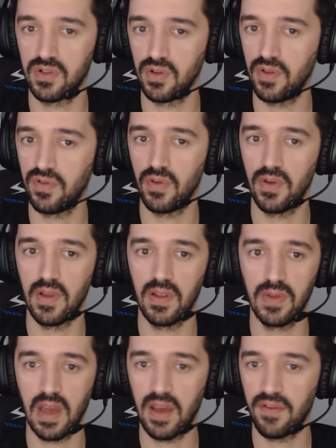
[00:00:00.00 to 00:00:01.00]
So if you
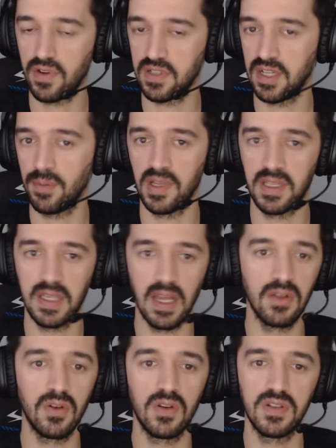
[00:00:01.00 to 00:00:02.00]
would have, for example, a
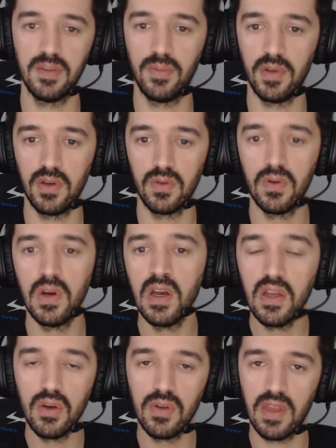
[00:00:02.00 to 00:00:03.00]
10-core CPU,
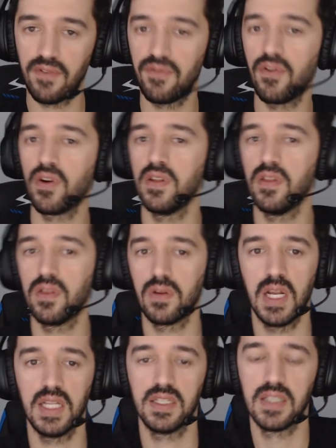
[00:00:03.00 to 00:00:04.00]
you would have 40
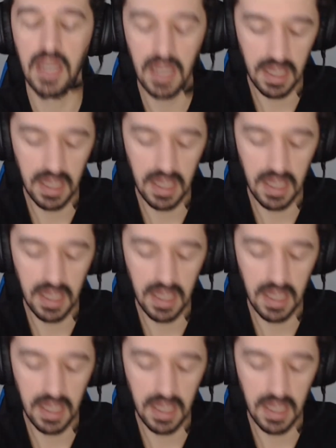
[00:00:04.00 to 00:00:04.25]
threads.